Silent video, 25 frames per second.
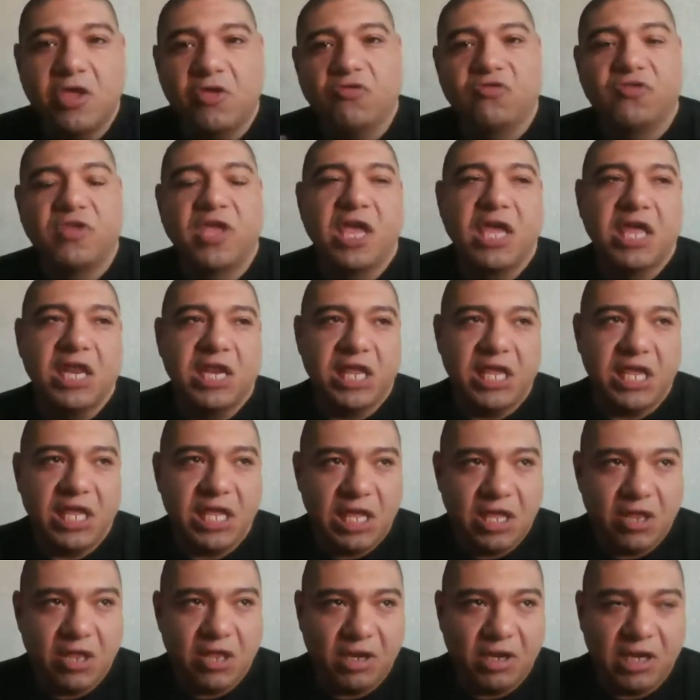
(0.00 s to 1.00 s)
I use
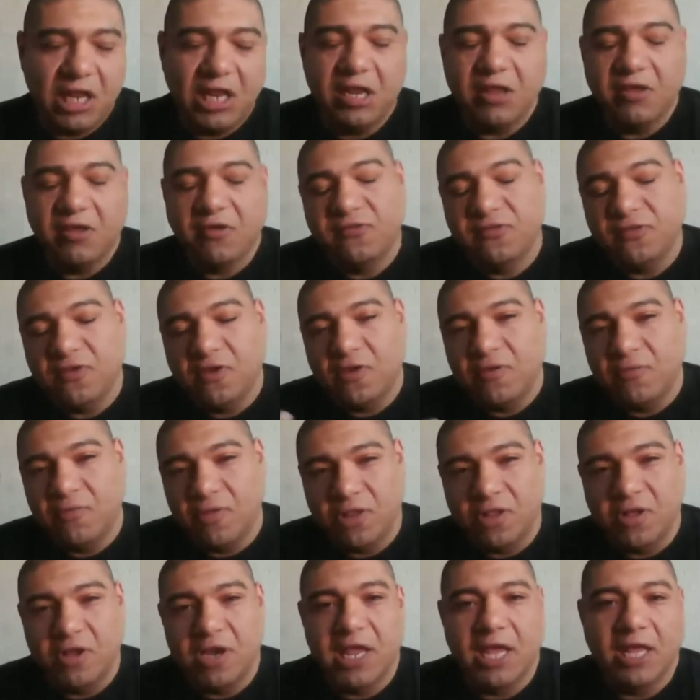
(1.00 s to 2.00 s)
KDE on Linux, so
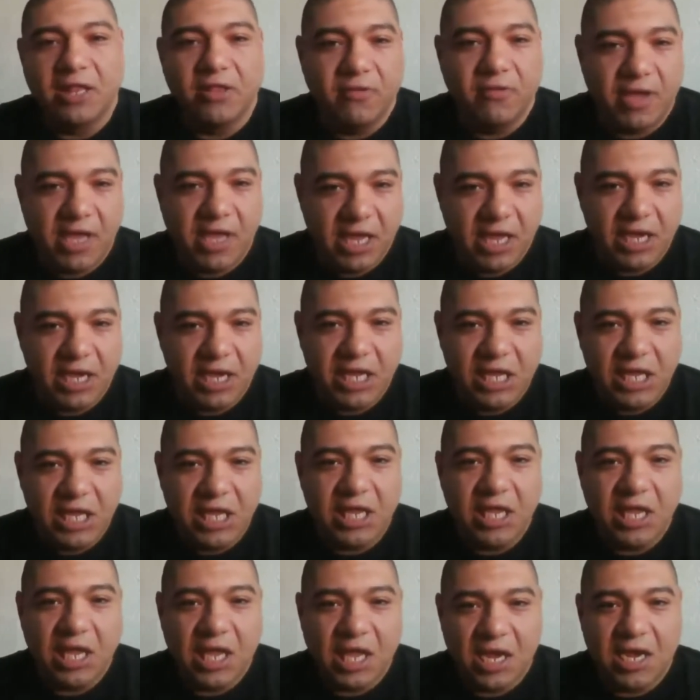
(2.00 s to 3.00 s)
it will connect to
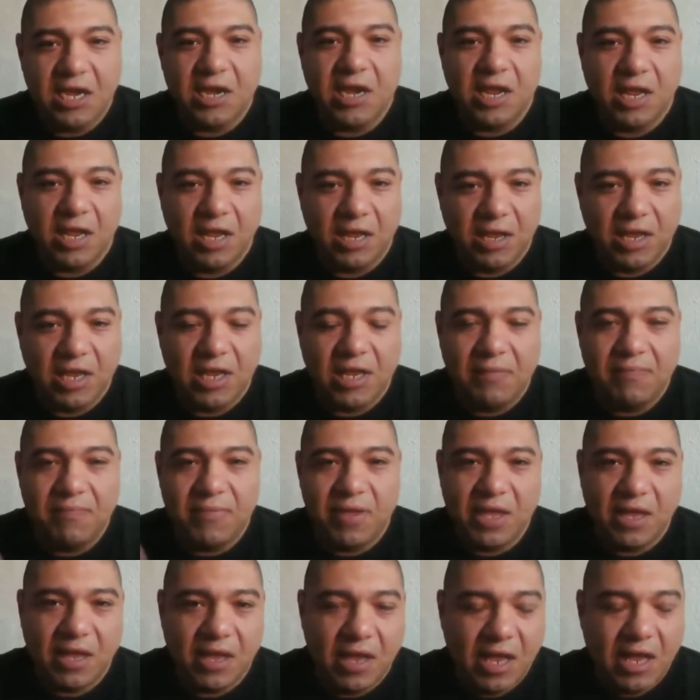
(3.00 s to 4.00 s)
KDE and, and give
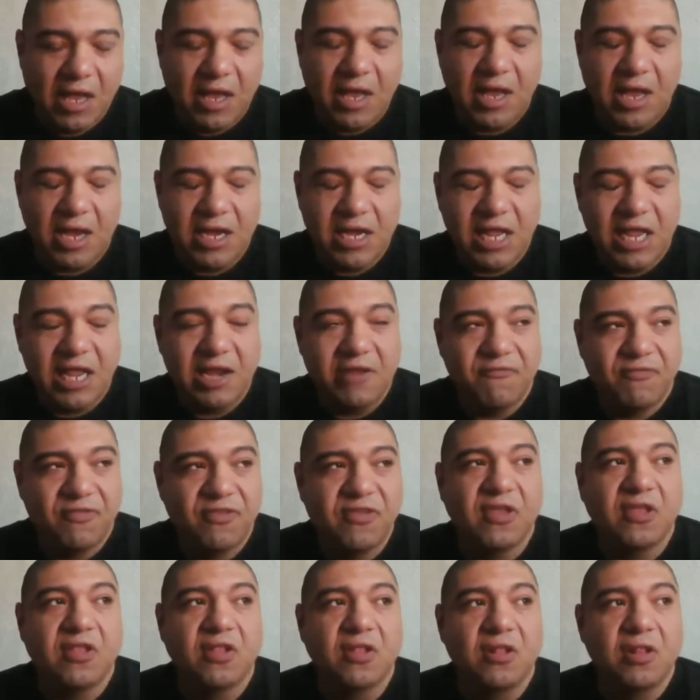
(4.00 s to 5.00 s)
me a, a, native
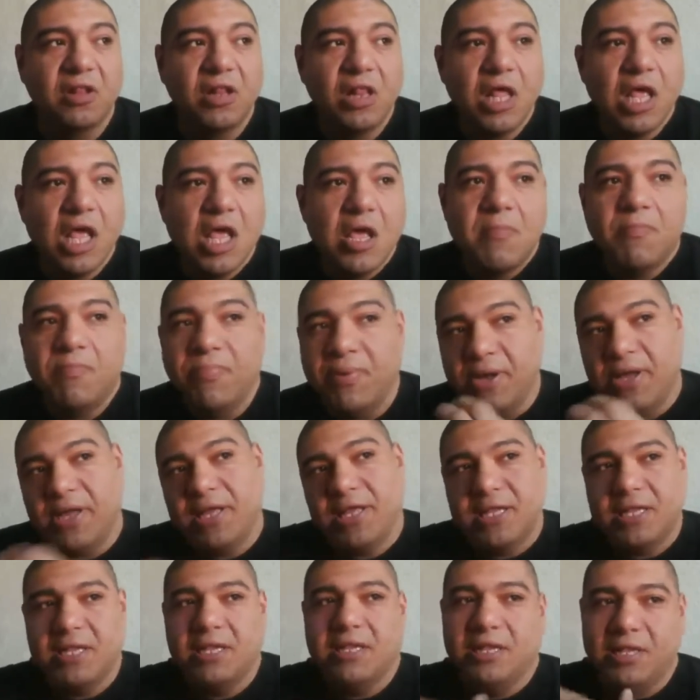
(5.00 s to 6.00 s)
signal.
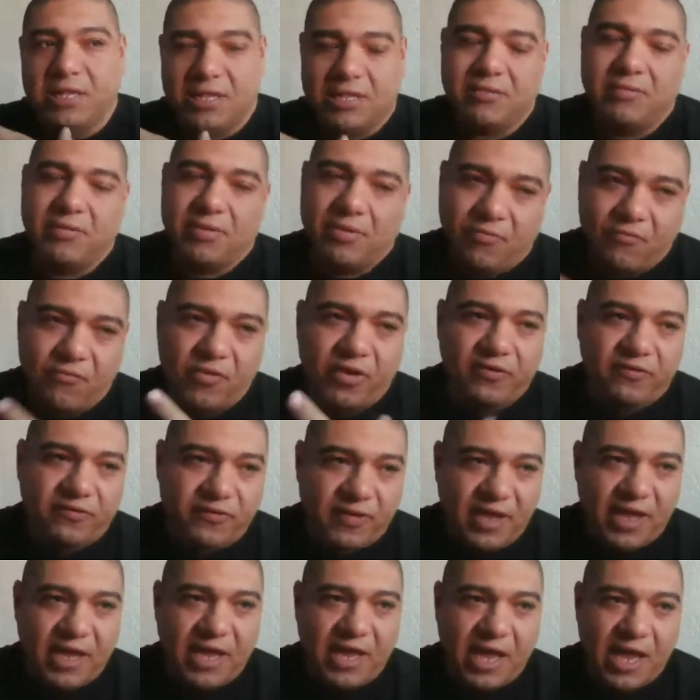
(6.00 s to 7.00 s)
But once
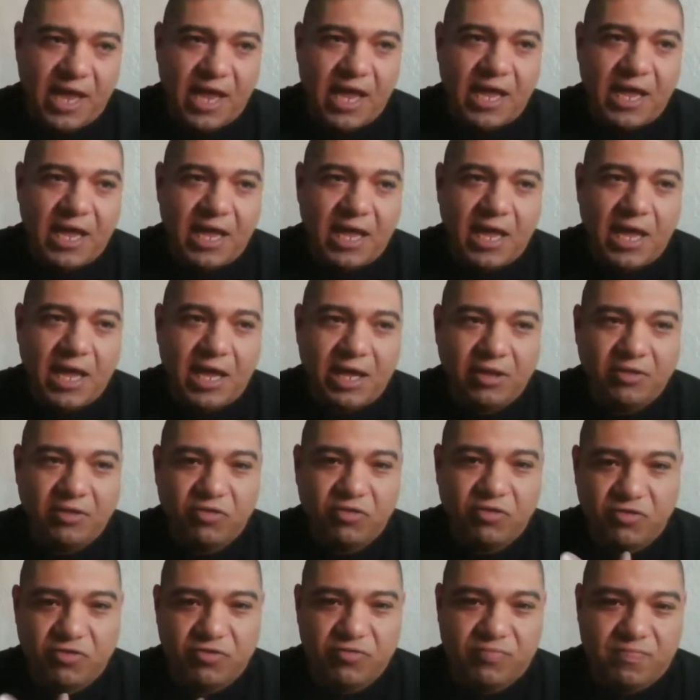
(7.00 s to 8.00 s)
I, I, I
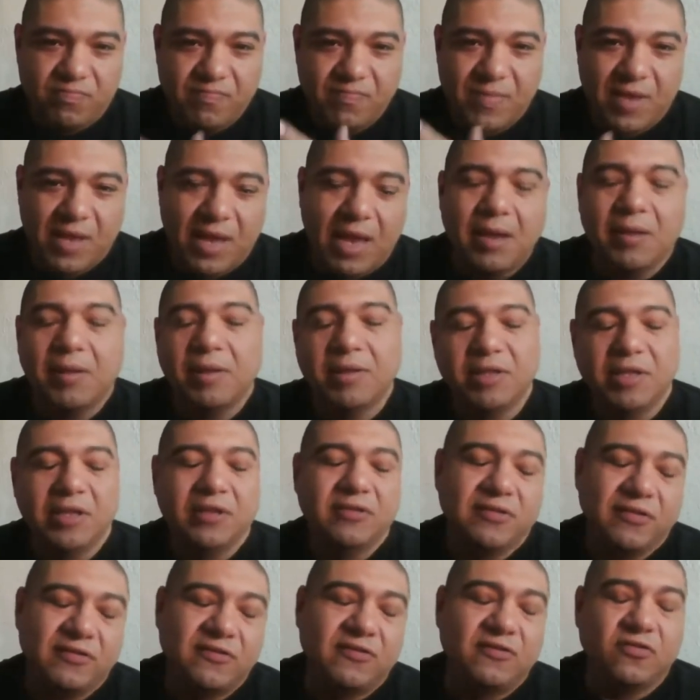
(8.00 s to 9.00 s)
I,
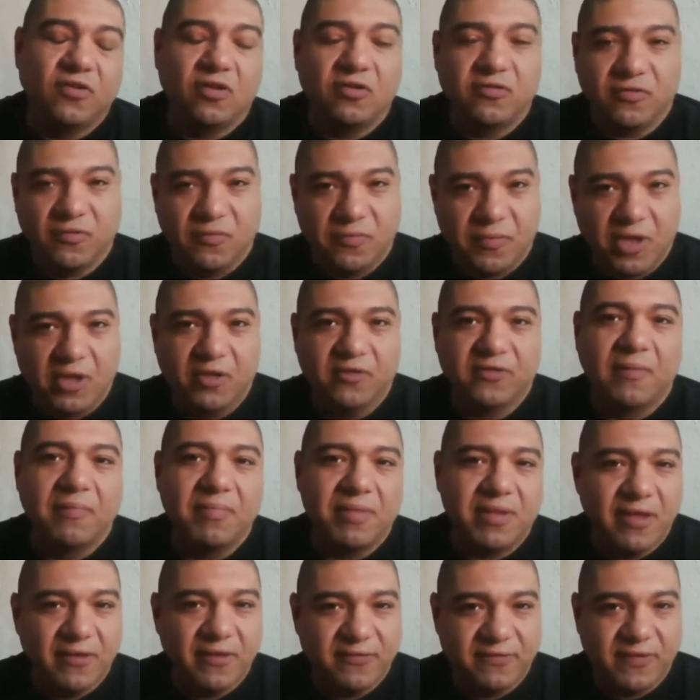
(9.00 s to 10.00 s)
this is also because
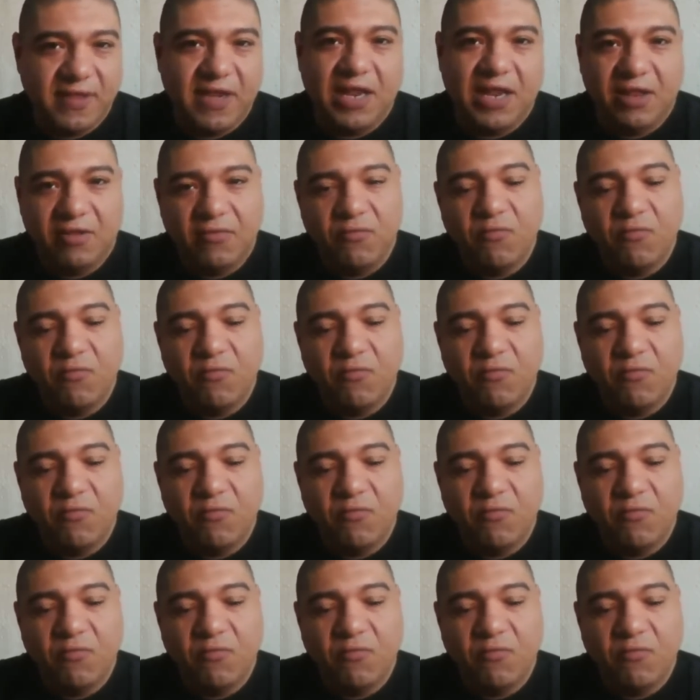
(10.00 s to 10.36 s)
I'm testing it.